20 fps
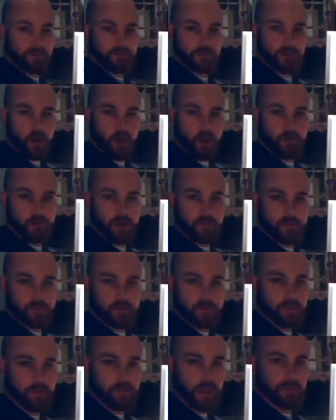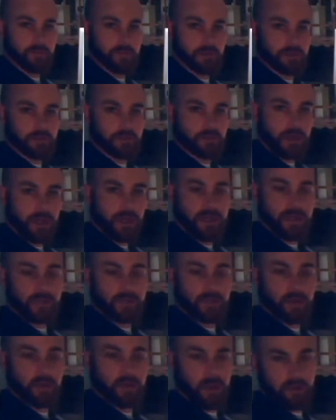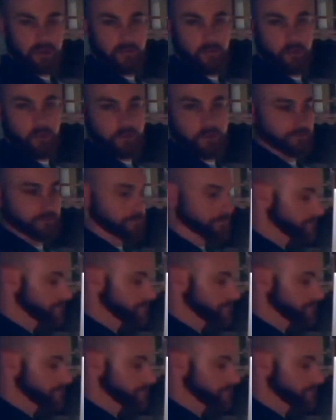would have no monthly payment anymore.